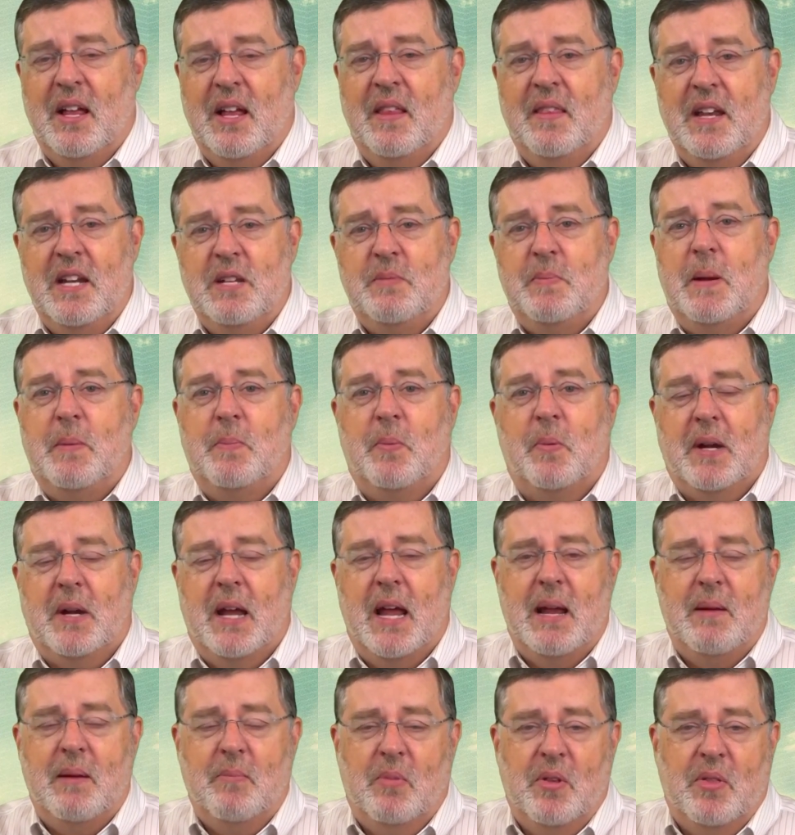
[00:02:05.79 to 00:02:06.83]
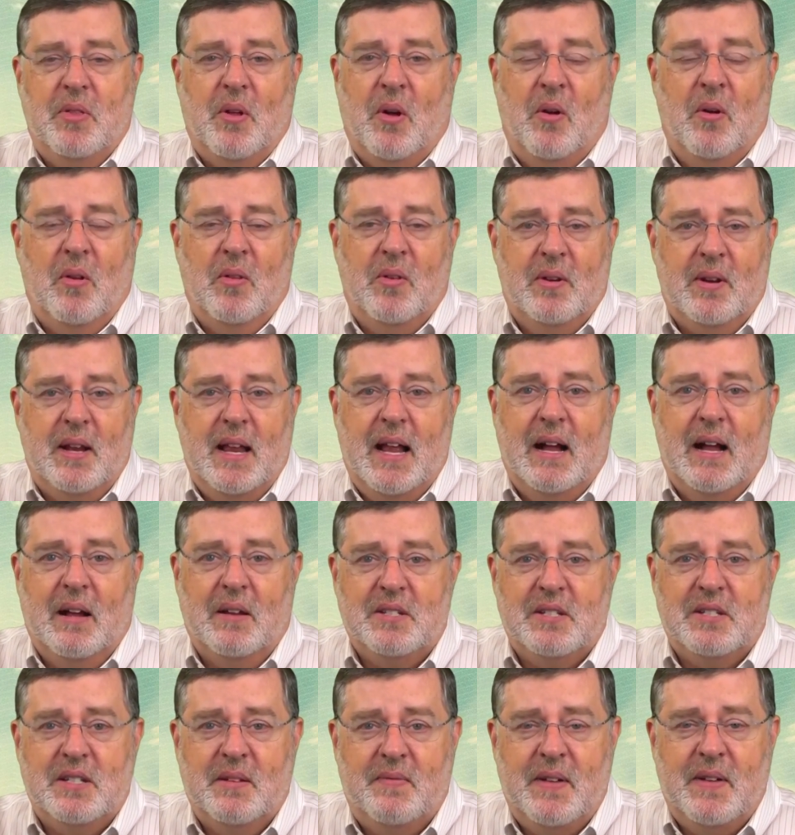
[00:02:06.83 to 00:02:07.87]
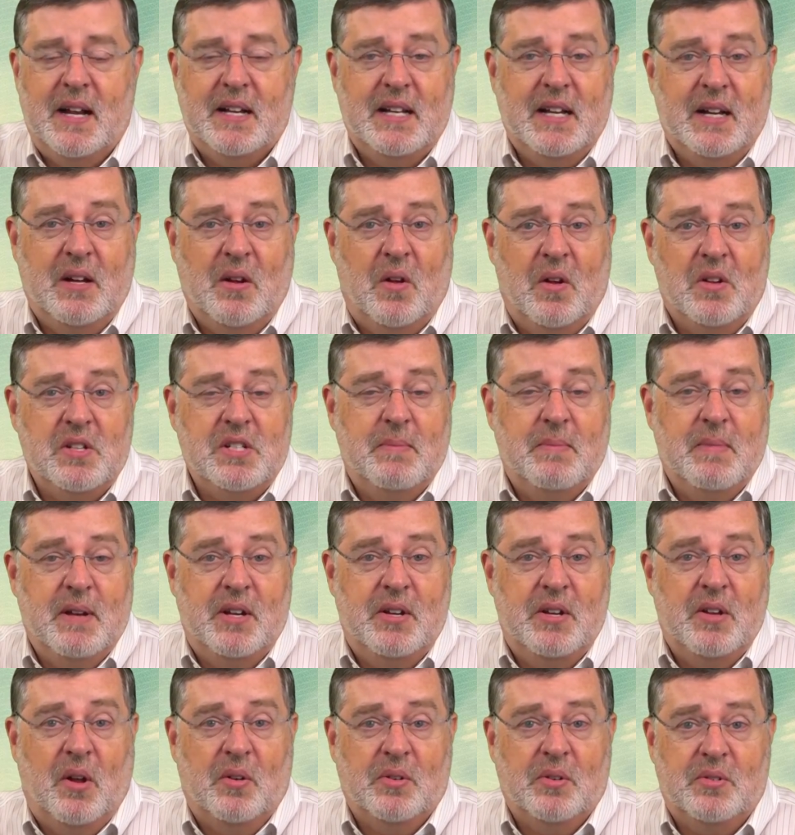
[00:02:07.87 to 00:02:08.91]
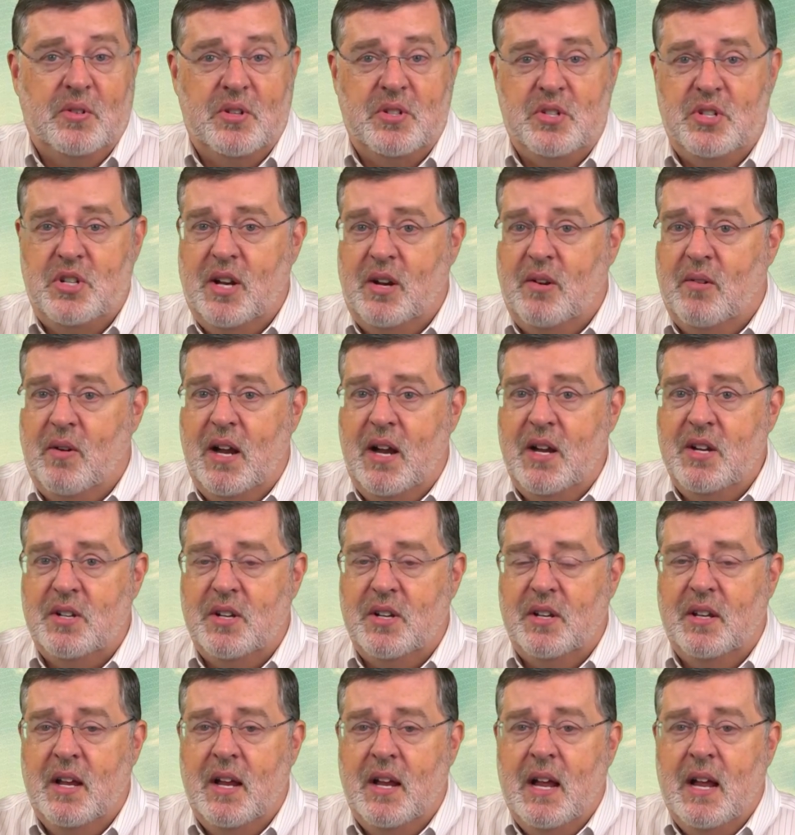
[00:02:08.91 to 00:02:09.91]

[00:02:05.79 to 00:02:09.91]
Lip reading: These people came with all their doubts. In fact, he calls them an adulterous generation.